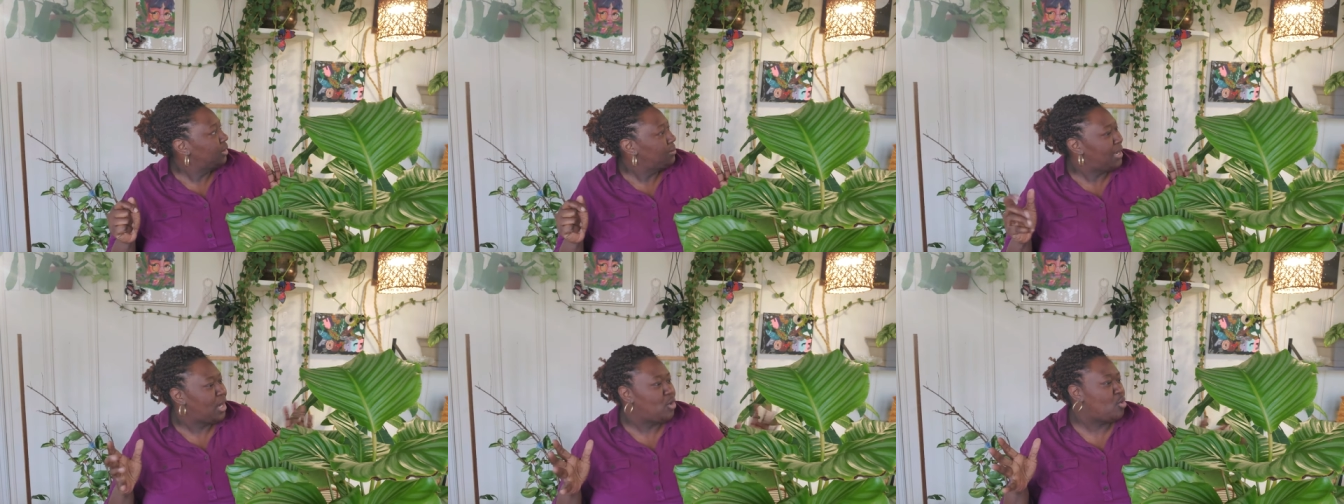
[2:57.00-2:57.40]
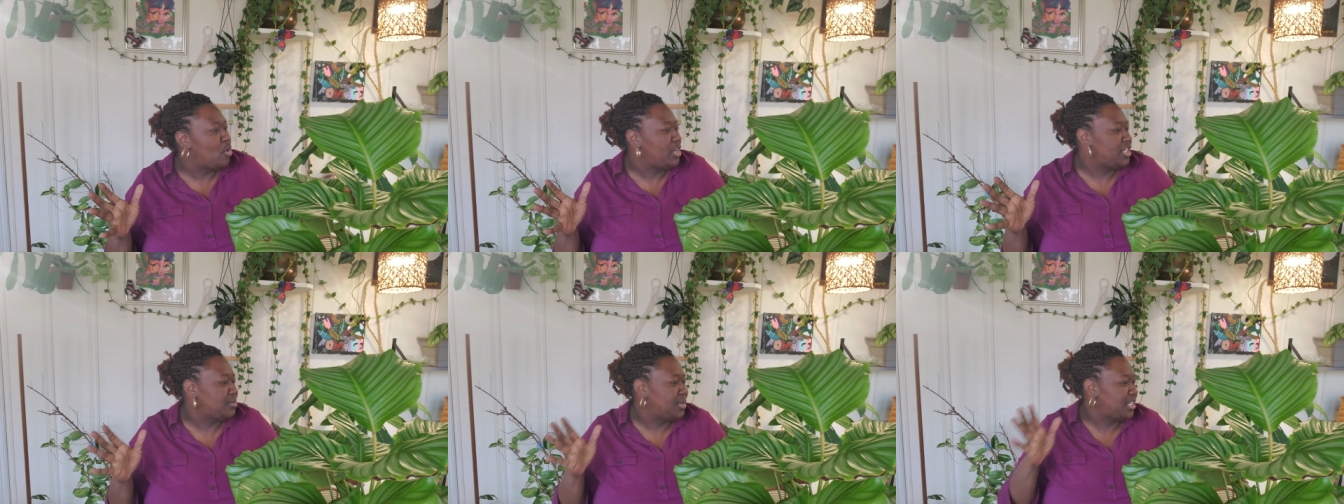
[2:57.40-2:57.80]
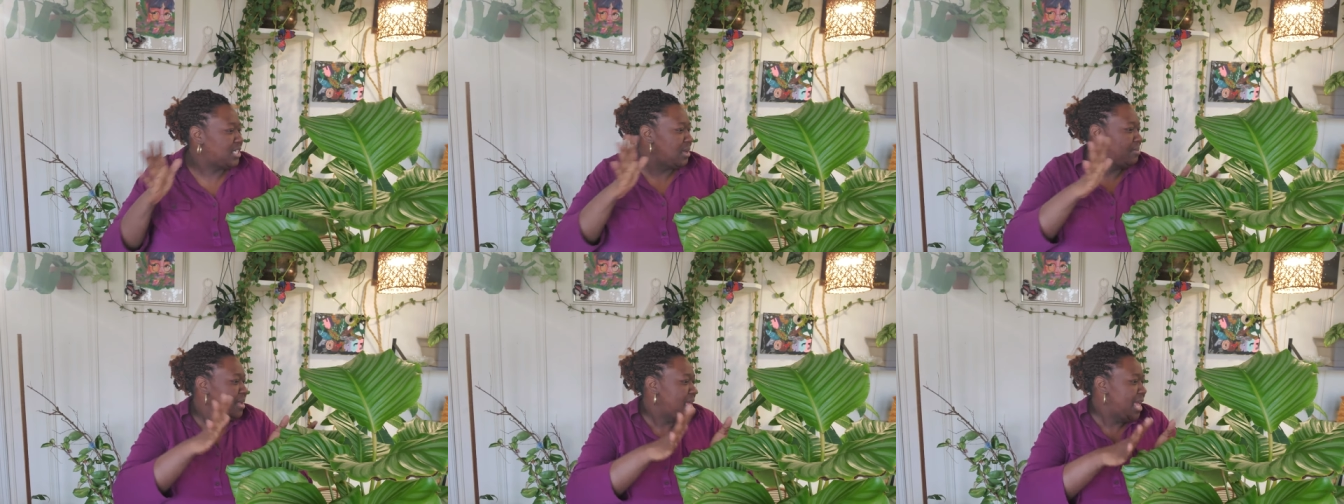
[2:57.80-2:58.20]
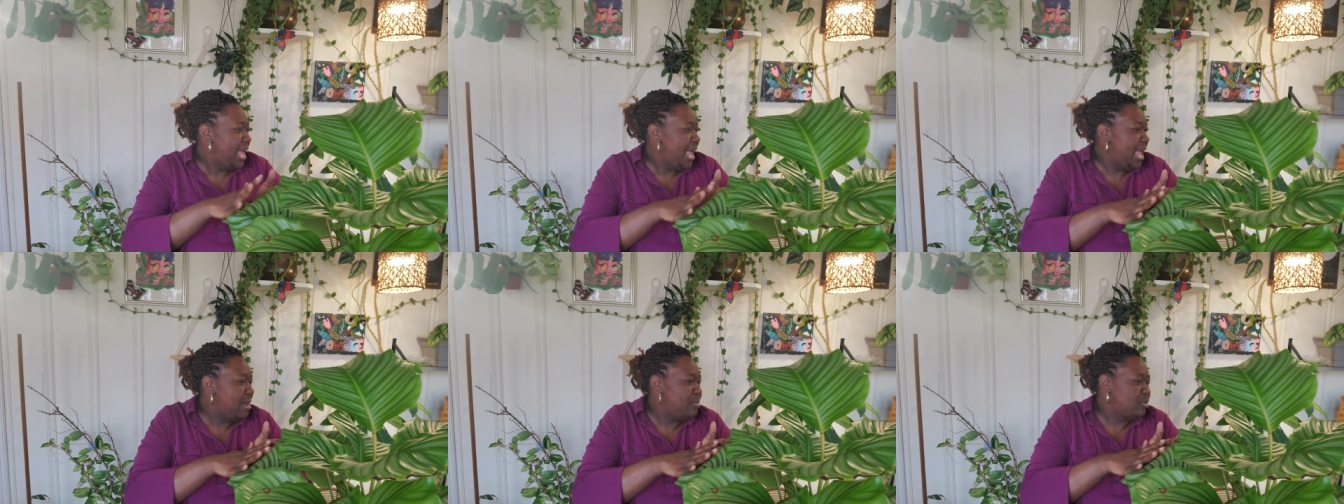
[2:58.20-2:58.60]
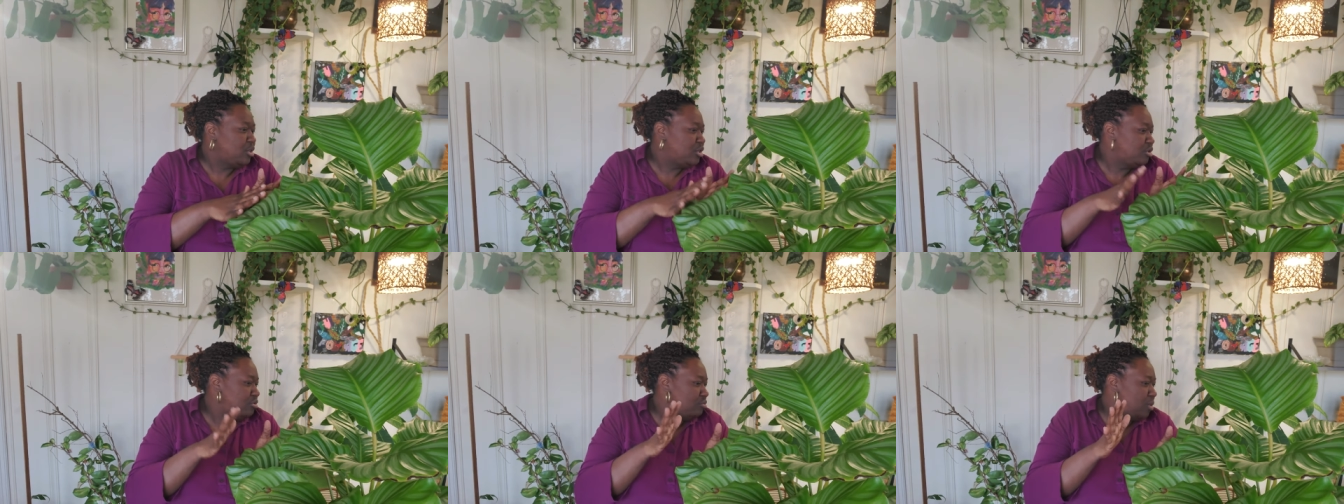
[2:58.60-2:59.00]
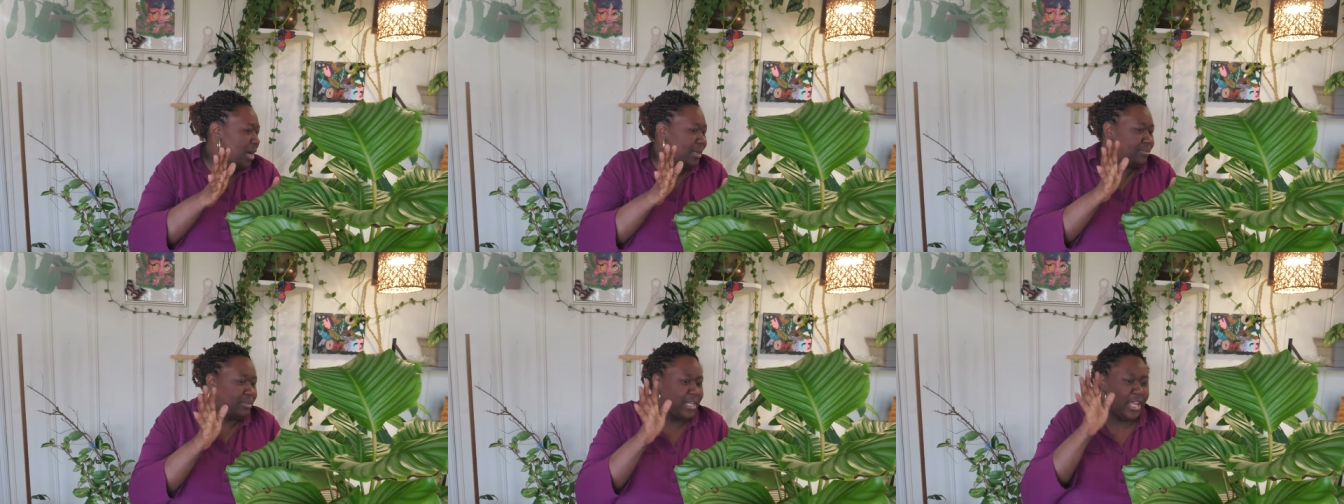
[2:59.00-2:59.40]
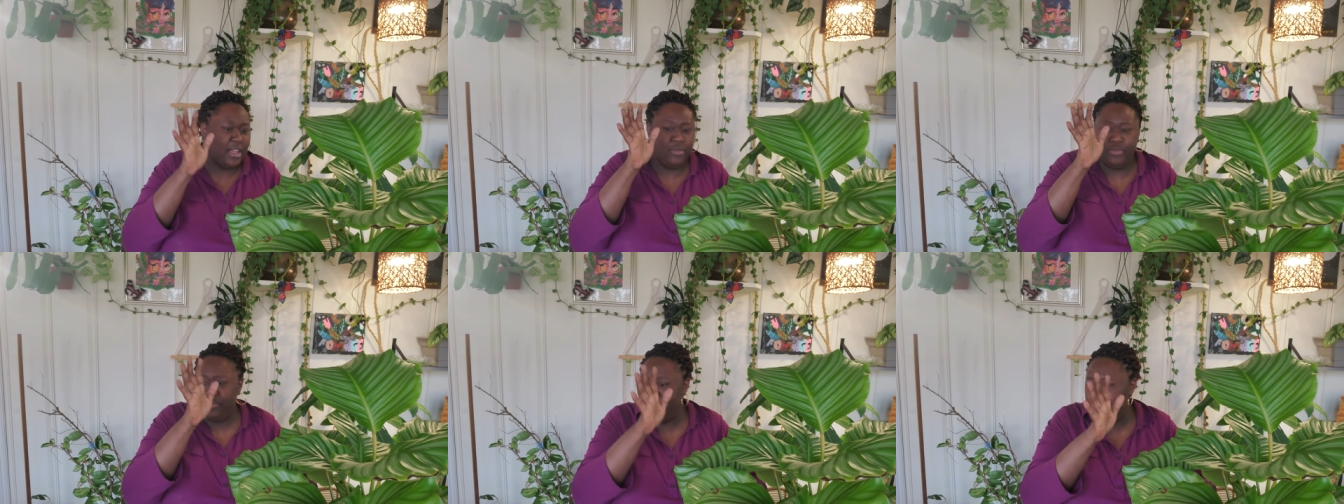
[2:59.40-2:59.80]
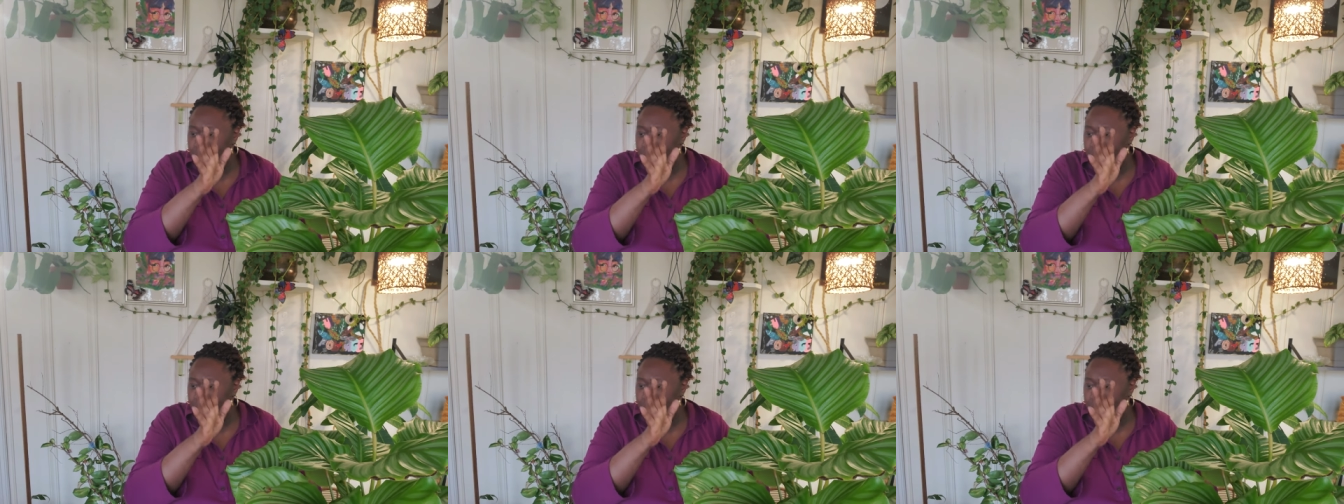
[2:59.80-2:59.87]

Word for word: my Hoyas because I'm able to wipe down